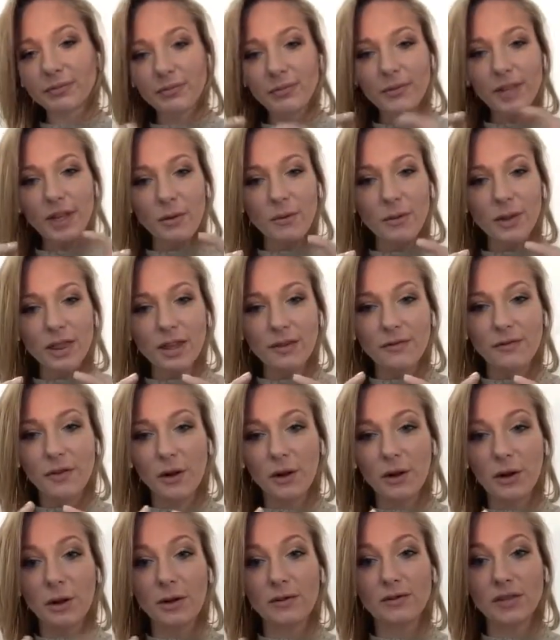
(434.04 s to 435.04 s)
with the
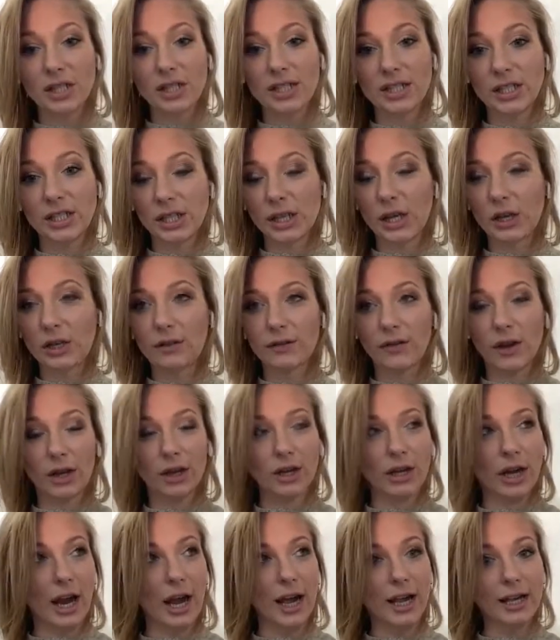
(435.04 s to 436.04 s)
photo of just, you've got
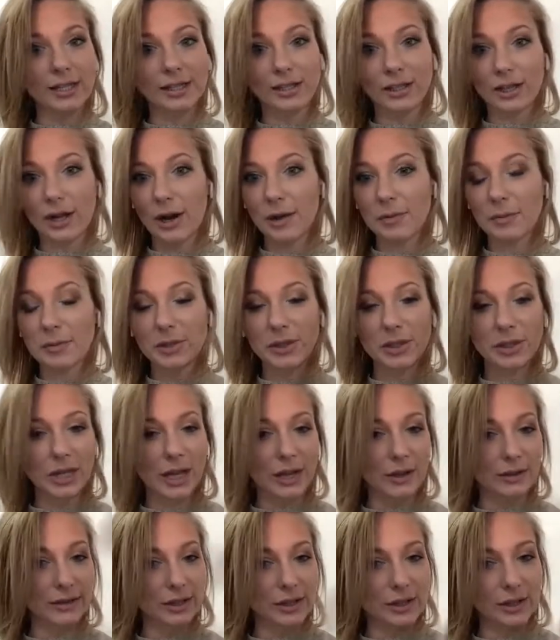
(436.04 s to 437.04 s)
your highs, your ups, your
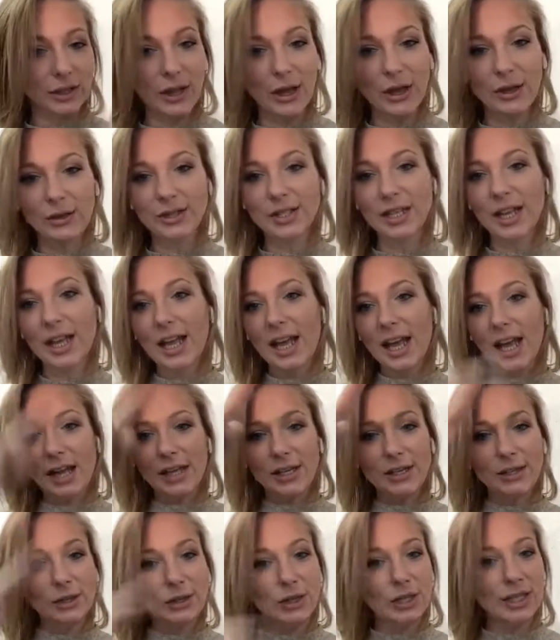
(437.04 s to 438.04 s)
downs, your lows,
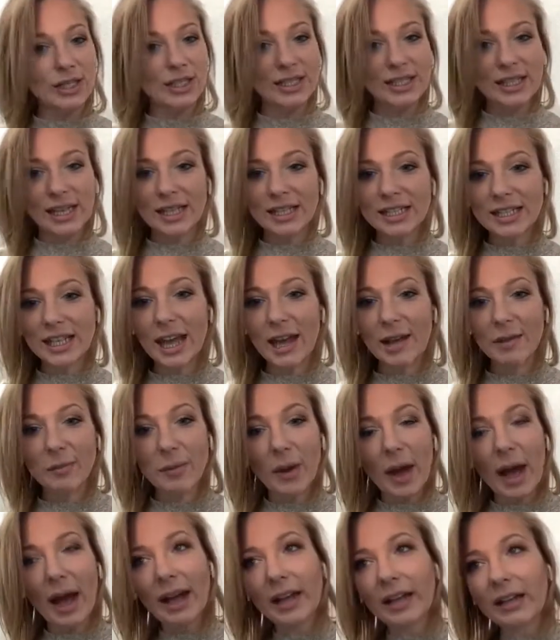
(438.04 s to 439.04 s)
and you just zigzag
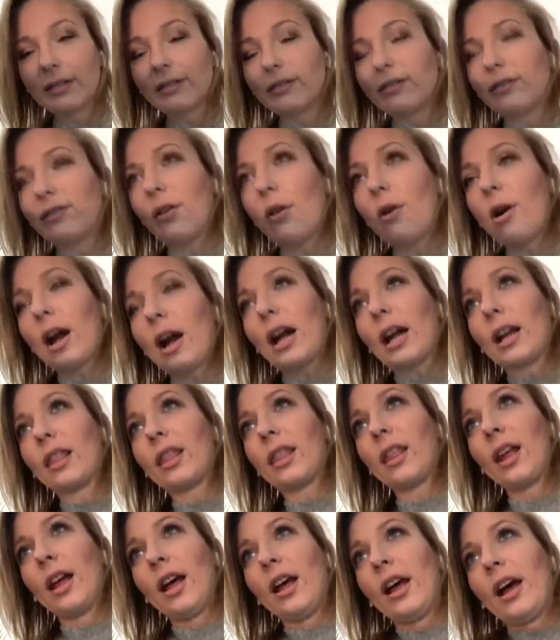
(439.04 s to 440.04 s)
back and forth.
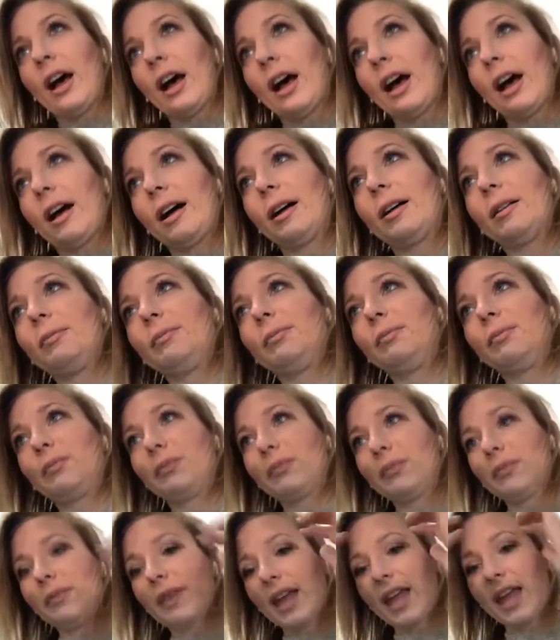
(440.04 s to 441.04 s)

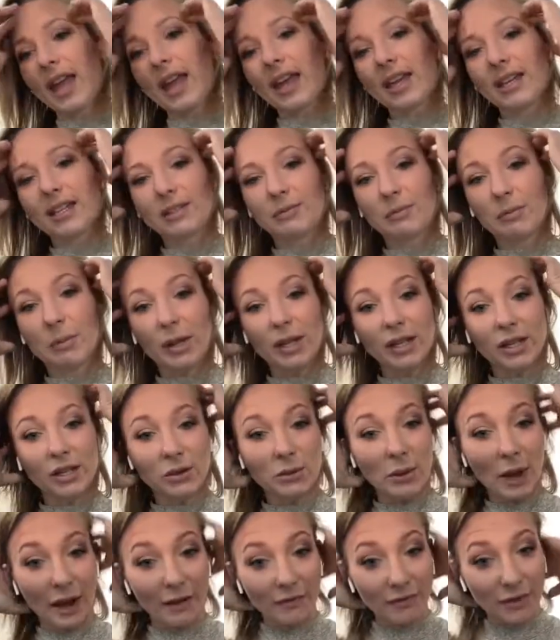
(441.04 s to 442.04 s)
But
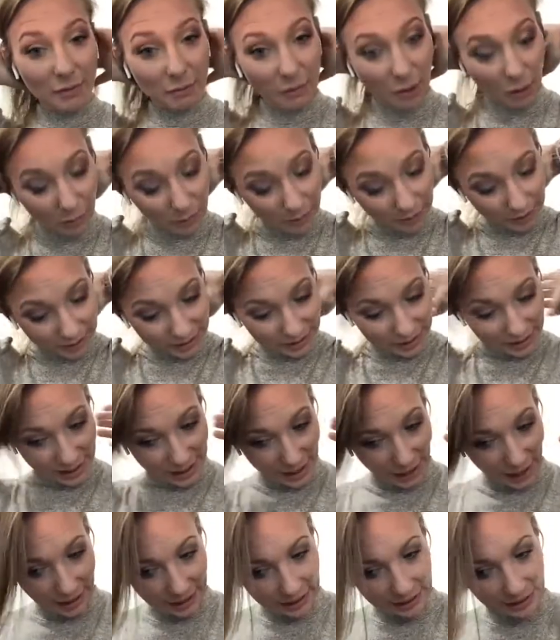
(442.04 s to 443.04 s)
you have the moments
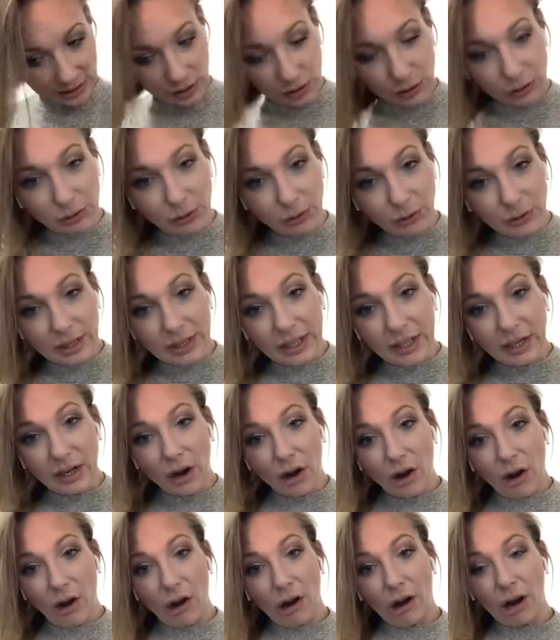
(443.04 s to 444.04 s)
that truly
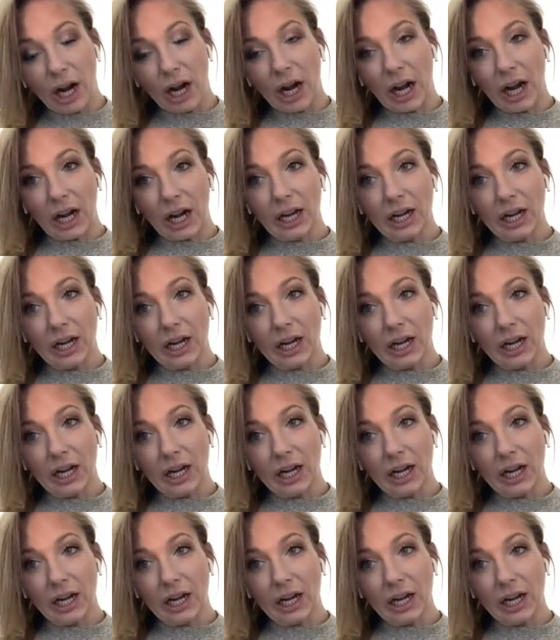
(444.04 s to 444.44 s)
are